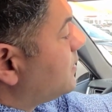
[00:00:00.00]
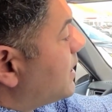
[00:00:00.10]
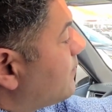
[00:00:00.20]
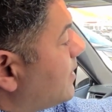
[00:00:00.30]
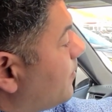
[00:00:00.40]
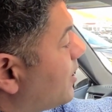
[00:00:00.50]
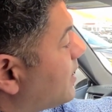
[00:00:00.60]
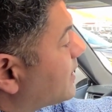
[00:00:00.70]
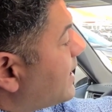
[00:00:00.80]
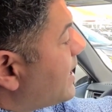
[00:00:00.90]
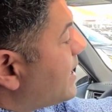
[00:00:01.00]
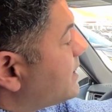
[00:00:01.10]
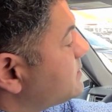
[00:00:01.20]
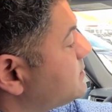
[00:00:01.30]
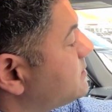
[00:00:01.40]
I have my
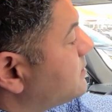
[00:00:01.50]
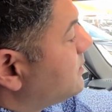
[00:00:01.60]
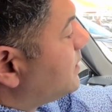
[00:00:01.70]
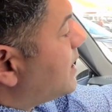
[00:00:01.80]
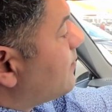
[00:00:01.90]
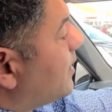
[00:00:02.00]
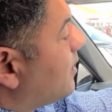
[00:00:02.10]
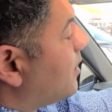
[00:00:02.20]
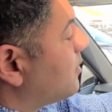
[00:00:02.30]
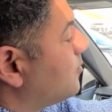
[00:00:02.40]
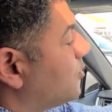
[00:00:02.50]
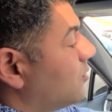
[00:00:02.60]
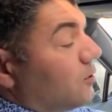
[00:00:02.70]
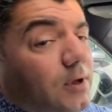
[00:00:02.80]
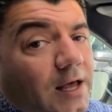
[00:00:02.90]
podcast, I have my
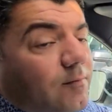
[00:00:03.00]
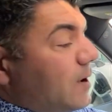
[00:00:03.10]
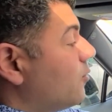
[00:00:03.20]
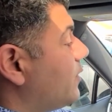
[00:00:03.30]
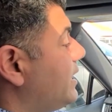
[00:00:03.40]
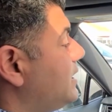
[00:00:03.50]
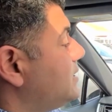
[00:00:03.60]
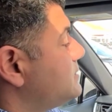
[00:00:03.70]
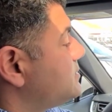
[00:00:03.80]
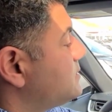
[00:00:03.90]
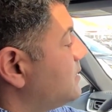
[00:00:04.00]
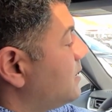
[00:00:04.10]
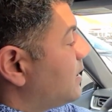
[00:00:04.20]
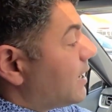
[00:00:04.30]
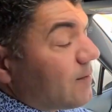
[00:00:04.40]
Audible, I have my Waze,
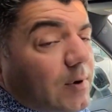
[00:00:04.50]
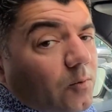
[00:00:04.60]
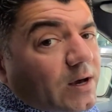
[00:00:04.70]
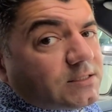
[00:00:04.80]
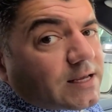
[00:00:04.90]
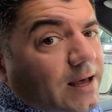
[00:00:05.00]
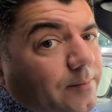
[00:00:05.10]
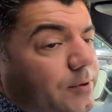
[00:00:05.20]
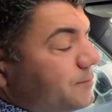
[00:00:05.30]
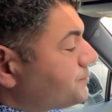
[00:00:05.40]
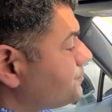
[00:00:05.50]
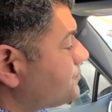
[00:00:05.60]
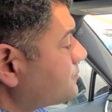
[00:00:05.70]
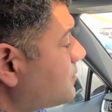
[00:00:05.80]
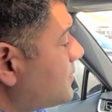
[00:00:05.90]
I have my WhatsApp.
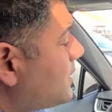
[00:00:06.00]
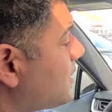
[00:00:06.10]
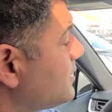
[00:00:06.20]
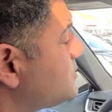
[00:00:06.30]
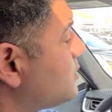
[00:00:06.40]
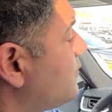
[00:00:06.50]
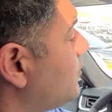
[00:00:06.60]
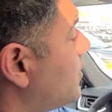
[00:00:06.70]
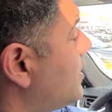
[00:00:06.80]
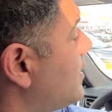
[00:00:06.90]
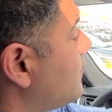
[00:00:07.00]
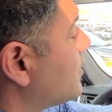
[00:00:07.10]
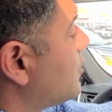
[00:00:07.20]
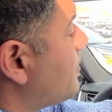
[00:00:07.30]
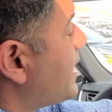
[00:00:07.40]
So if you wanted ever to
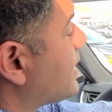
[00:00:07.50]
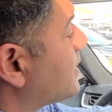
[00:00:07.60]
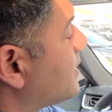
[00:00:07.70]
go back